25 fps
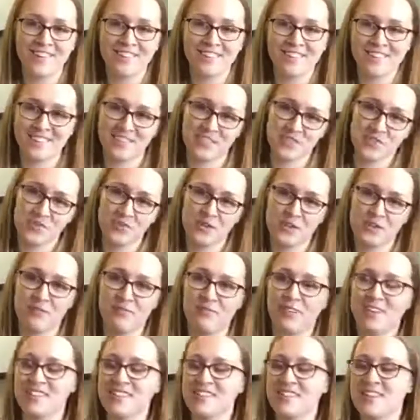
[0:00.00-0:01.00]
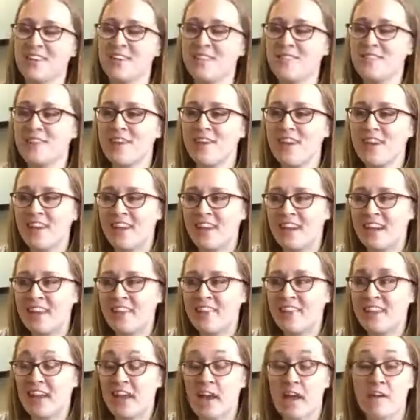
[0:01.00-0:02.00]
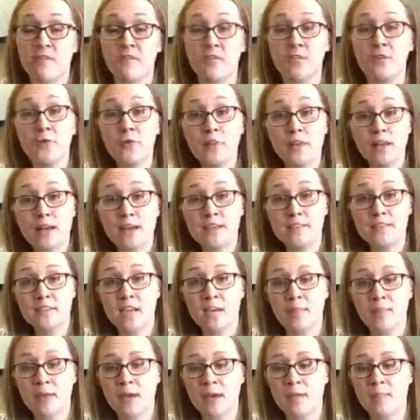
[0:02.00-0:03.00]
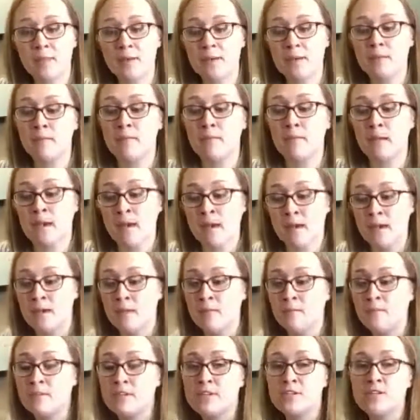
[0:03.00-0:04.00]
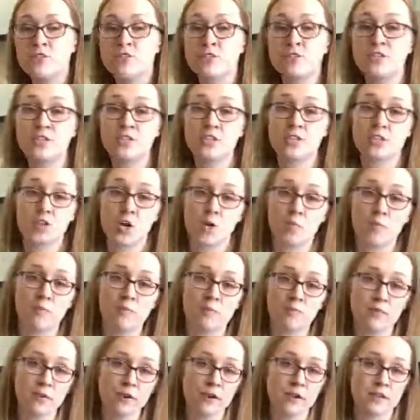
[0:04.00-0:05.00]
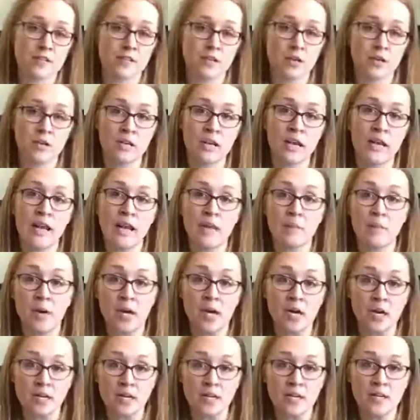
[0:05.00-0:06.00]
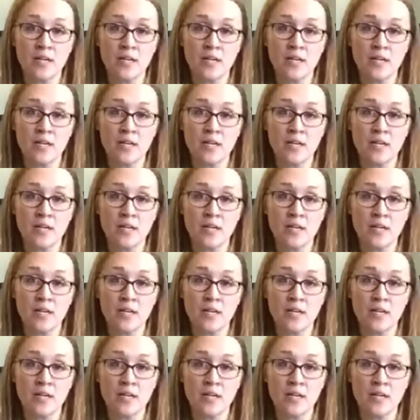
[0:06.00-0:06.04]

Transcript: Turkey fun stuff. And then I have a new class coming up in May. Registration is open for it. It's called Game On.